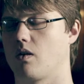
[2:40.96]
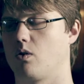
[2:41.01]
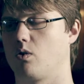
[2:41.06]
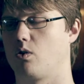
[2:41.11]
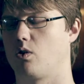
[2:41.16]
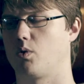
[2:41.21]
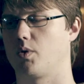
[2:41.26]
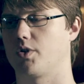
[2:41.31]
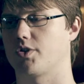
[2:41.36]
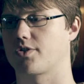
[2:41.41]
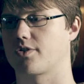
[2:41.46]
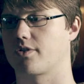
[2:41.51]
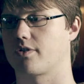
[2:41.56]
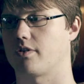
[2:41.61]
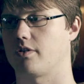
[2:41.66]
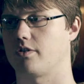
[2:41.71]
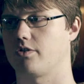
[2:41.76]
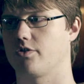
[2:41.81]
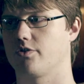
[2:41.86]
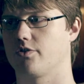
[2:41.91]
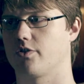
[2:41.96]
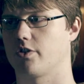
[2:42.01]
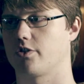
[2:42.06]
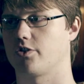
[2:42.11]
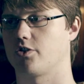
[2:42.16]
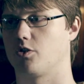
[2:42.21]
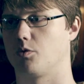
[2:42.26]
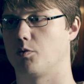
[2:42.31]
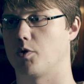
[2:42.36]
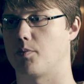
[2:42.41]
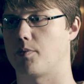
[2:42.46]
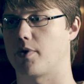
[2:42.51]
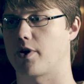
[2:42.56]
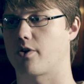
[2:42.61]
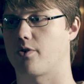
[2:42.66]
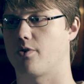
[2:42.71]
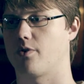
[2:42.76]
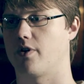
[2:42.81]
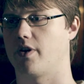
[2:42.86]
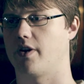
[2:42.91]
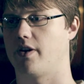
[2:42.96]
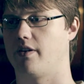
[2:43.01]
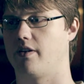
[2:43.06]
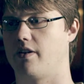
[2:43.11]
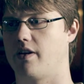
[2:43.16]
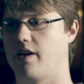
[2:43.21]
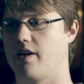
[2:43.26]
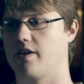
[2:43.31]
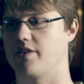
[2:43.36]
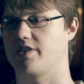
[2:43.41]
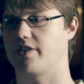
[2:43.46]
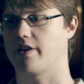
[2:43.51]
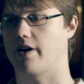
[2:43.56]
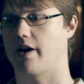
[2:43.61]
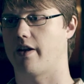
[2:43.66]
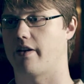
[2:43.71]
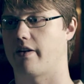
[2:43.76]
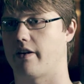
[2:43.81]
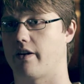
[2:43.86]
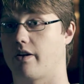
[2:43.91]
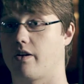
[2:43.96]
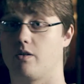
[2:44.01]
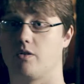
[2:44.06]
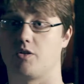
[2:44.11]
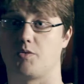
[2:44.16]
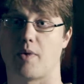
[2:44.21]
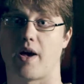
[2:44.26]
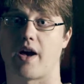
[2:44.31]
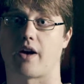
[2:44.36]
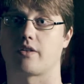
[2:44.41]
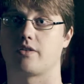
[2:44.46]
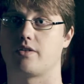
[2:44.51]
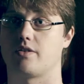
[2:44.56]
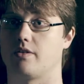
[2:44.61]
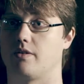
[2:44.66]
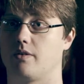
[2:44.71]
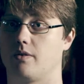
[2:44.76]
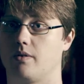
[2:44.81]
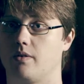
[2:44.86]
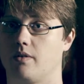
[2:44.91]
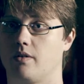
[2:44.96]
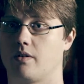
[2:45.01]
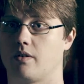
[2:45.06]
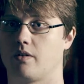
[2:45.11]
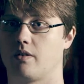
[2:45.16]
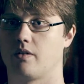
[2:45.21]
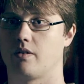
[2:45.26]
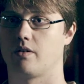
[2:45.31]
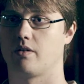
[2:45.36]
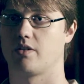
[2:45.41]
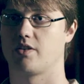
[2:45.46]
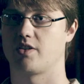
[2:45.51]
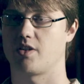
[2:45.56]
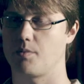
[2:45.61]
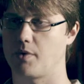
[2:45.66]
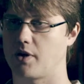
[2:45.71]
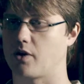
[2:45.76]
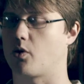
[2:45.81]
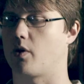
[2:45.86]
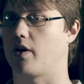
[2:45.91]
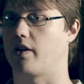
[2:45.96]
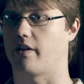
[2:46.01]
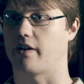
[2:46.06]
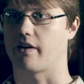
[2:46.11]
Well, what's controversial about Bitcoin is that it goes back to something quite